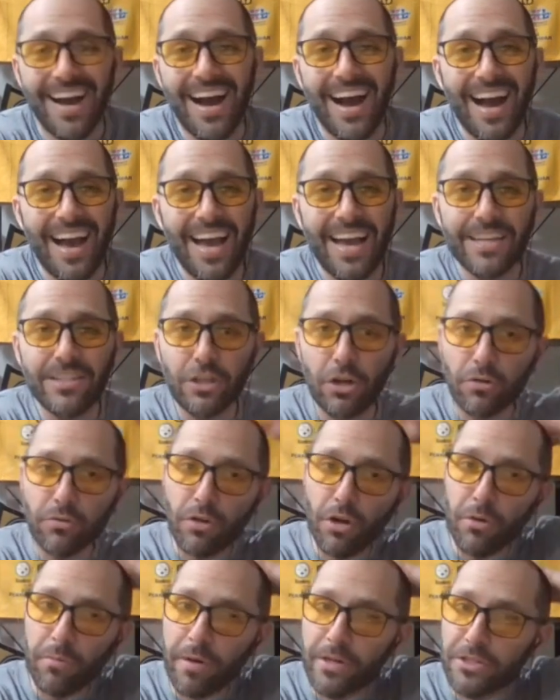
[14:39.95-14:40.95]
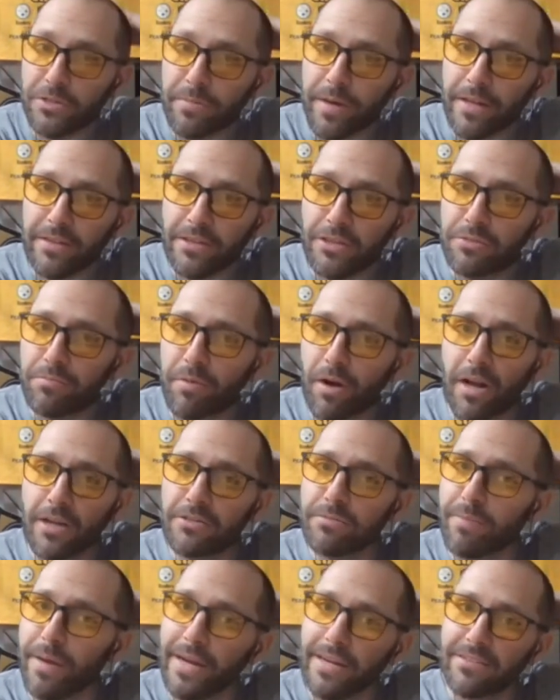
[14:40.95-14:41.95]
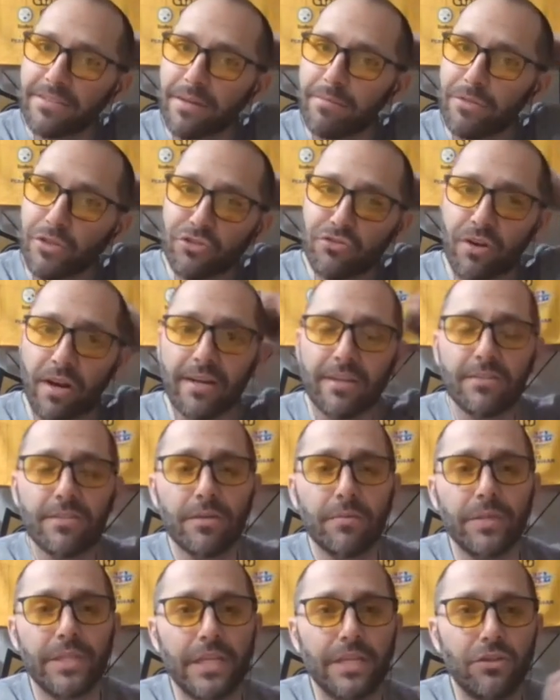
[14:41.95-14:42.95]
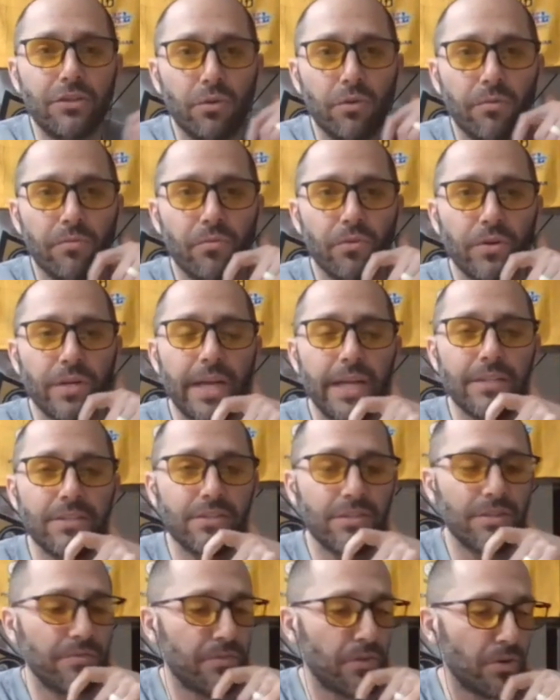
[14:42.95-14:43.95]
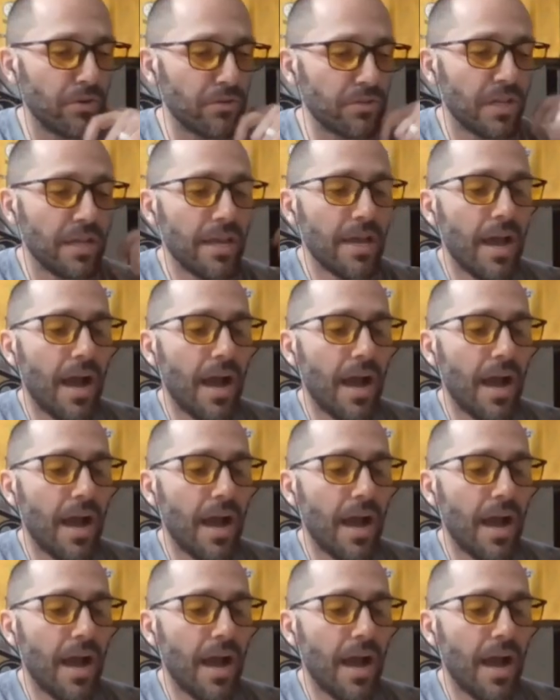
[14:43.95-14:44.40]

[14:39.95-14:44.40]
I don't know much about these prospects. I'm just trying to see what they do in free agency first.